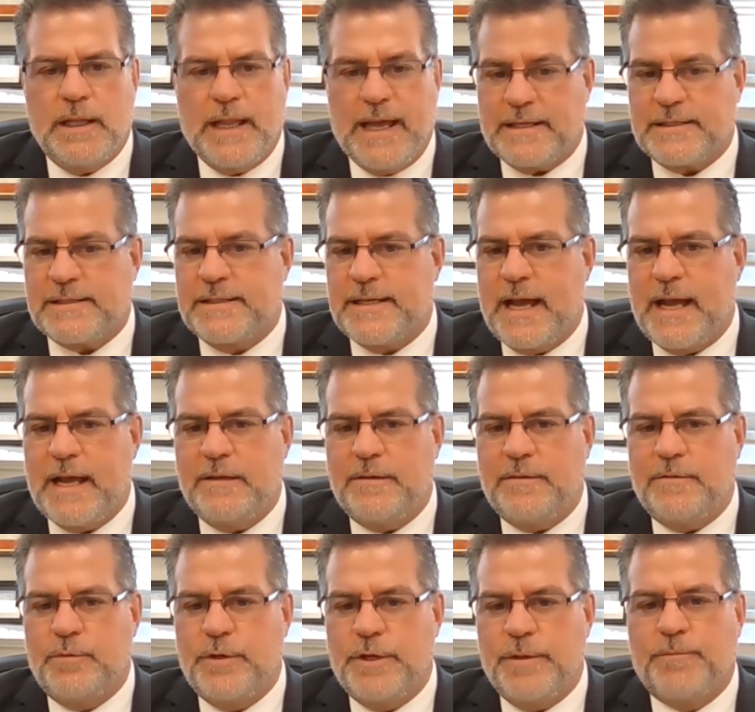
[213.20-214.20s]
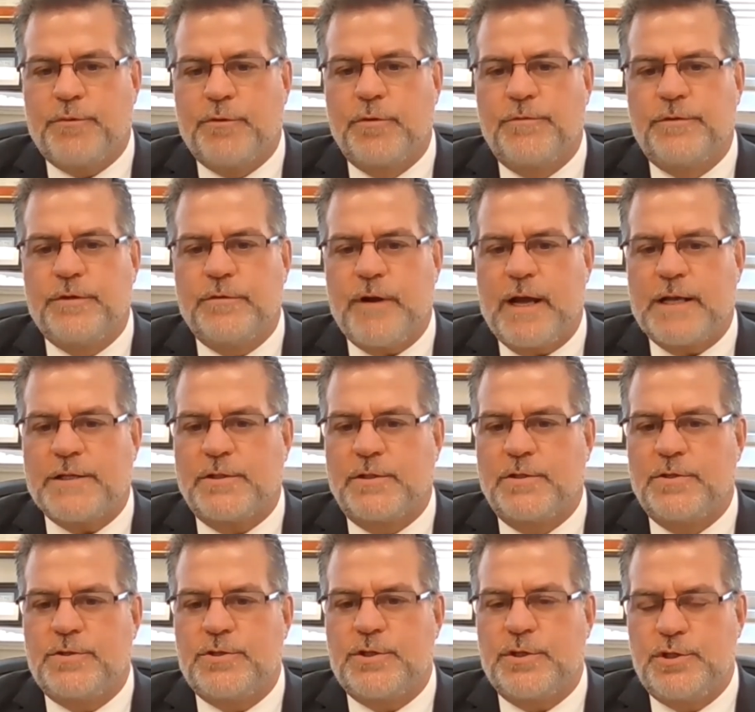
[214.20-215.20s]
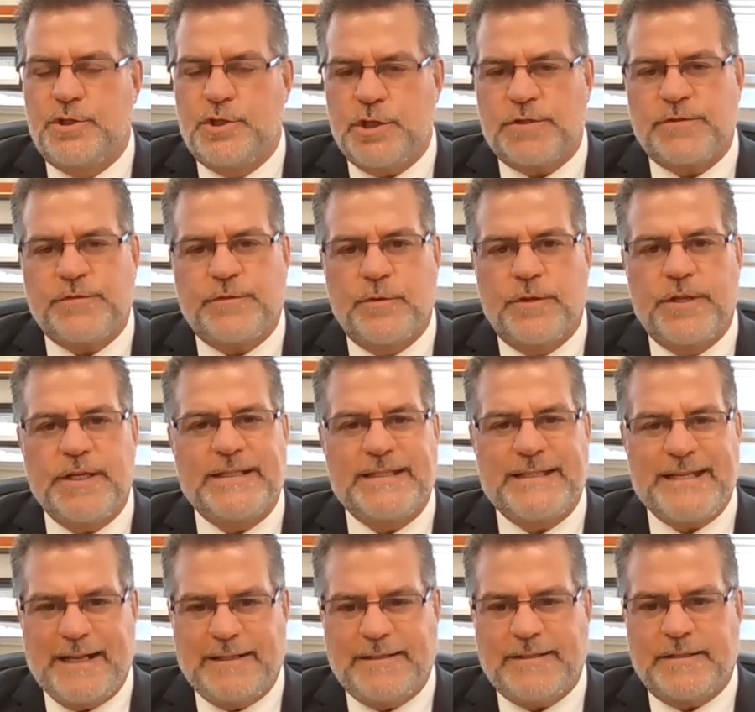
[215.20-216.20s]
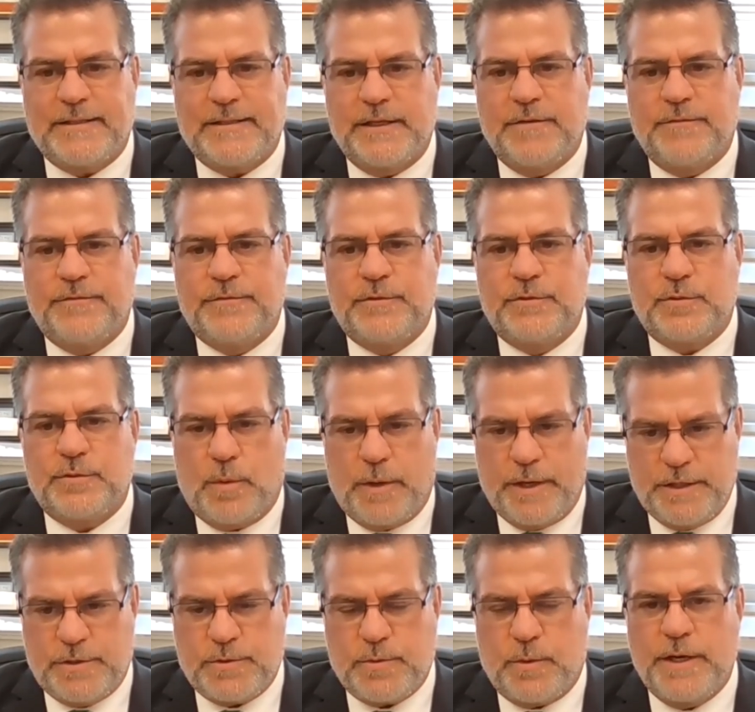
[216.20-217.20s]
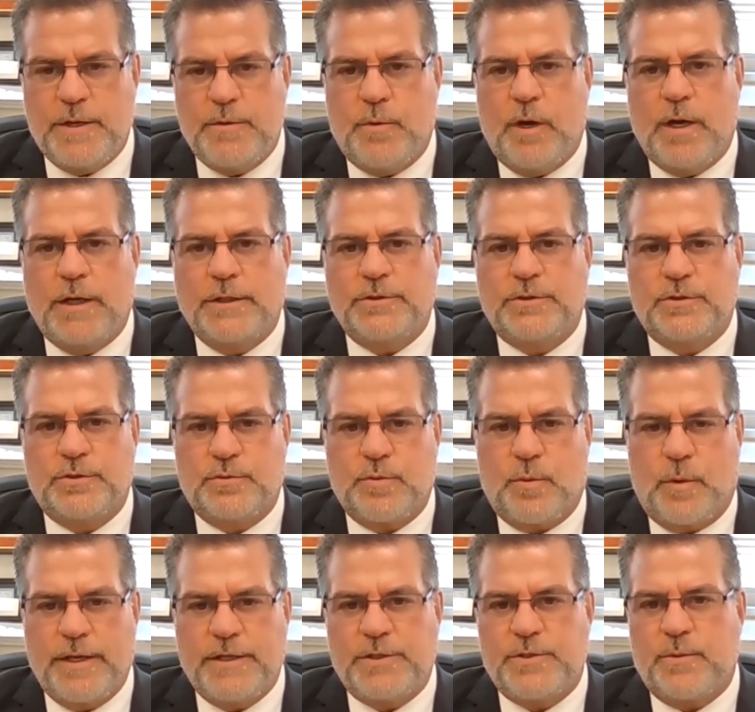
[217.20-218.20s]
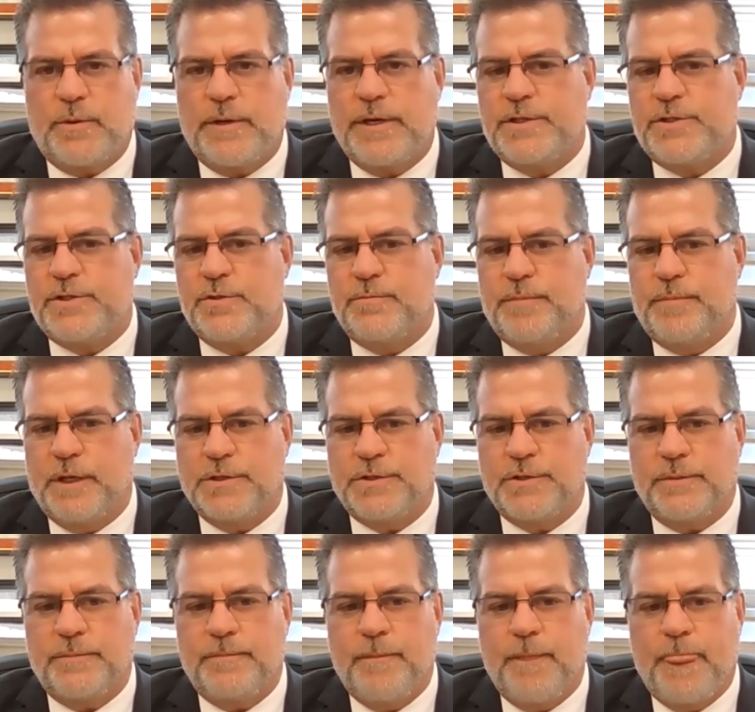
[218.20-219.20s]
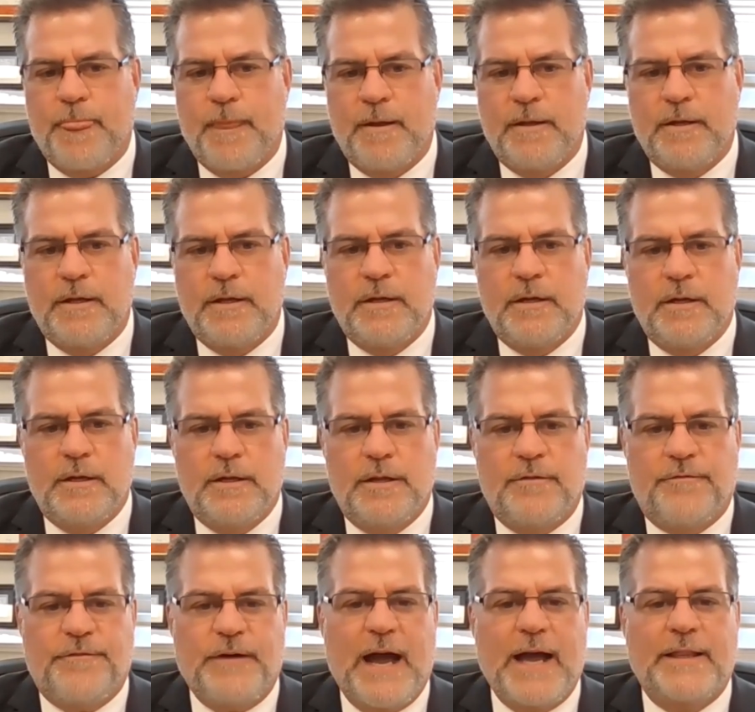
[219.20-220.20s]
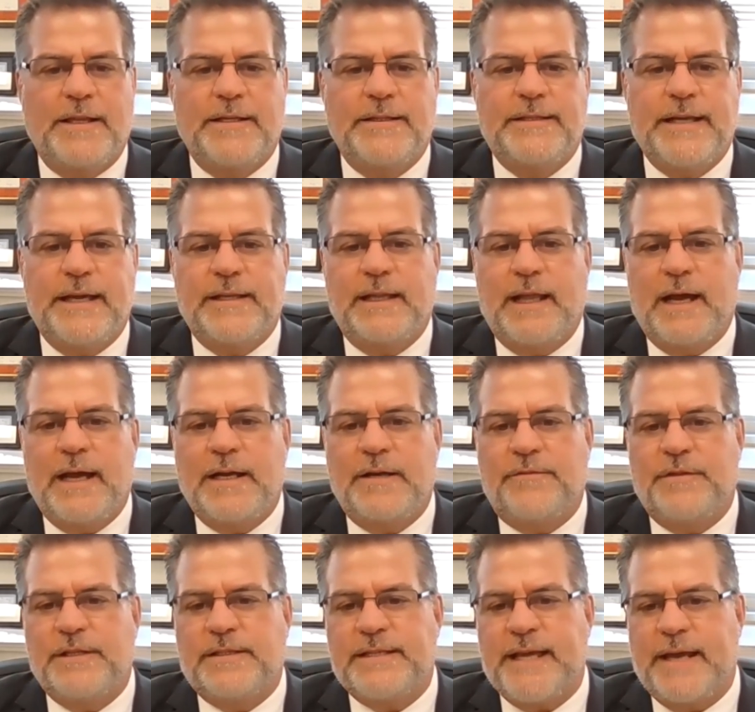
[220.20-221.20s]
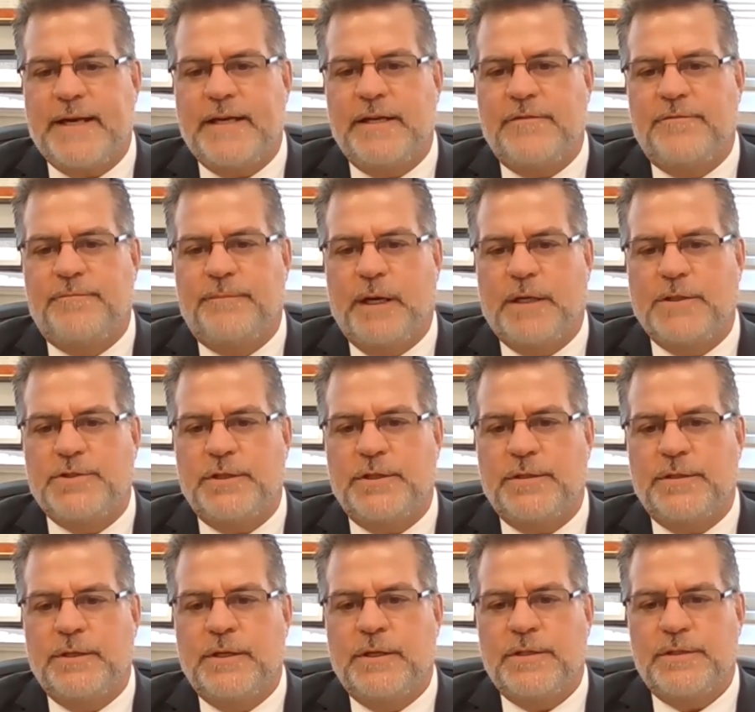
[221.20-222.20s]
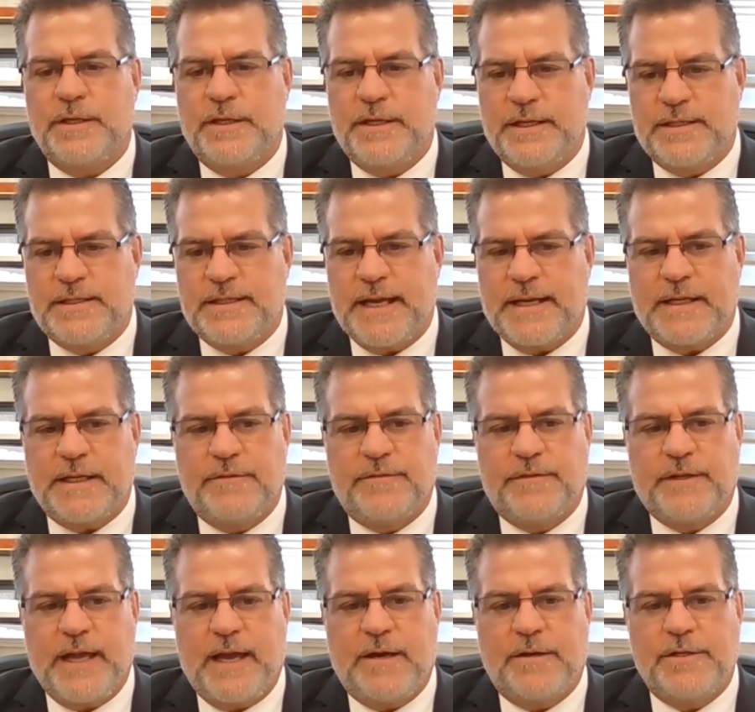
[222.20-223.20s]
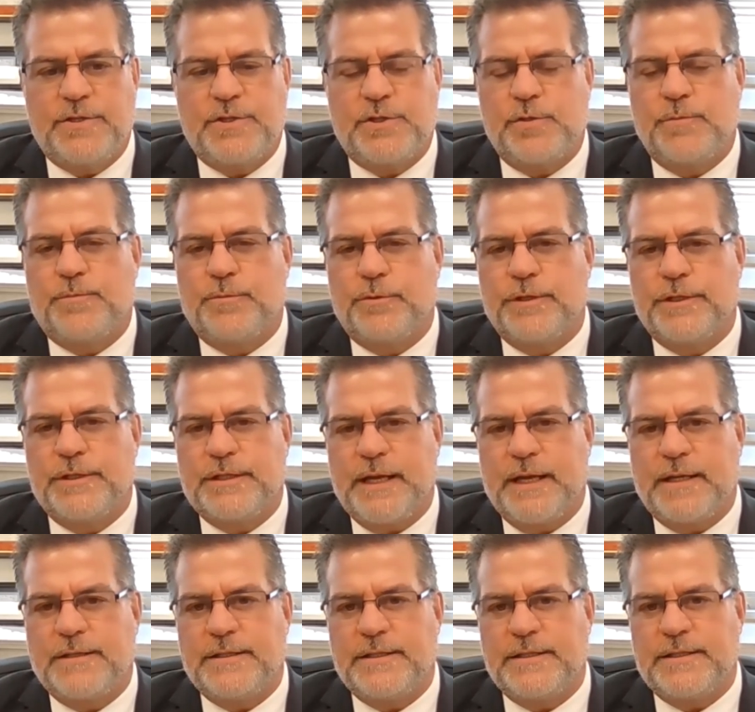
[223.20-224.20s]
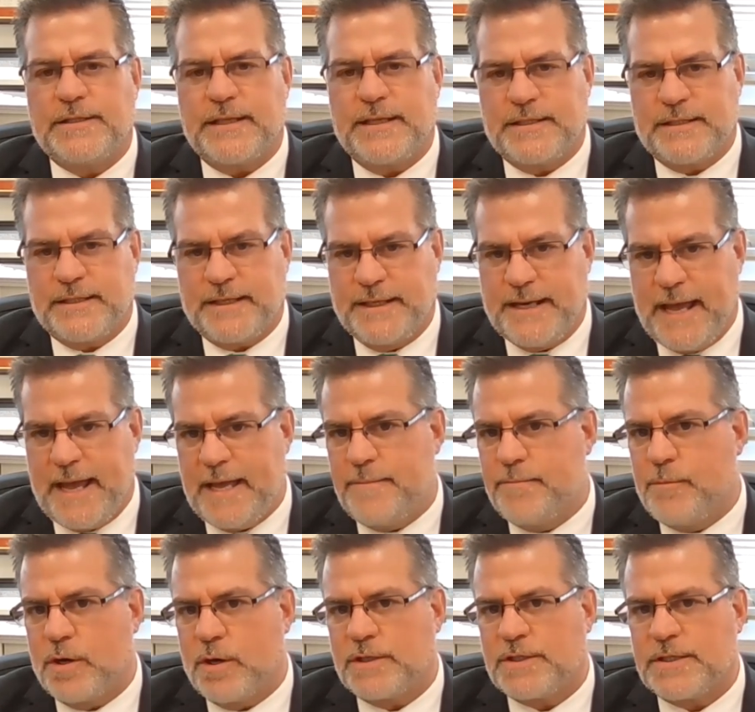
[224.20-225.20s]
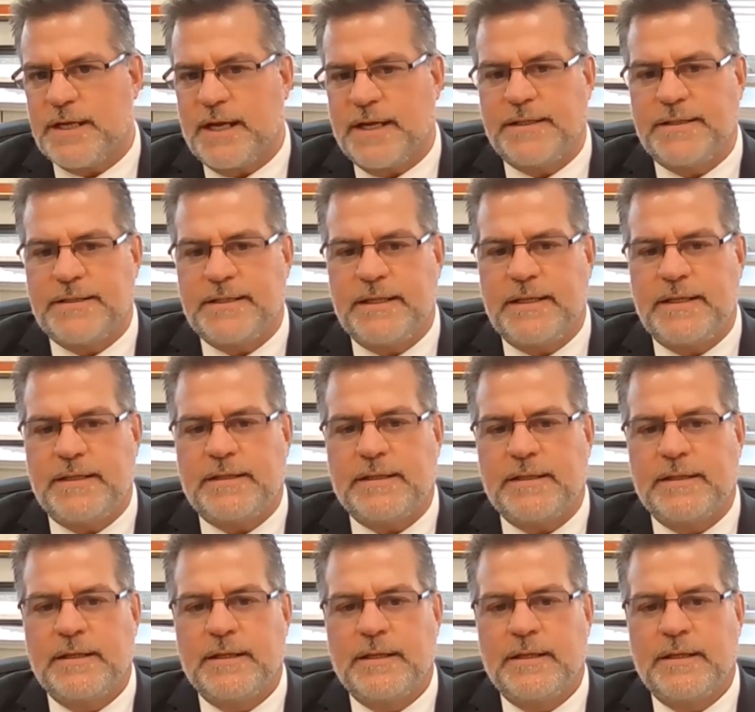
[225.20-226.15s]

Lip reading: Last night, we approved the resolution just for the tentative 2021-2022 budget. Filing deadline of the tentative budget to the executive county superintendents is today, March 19th,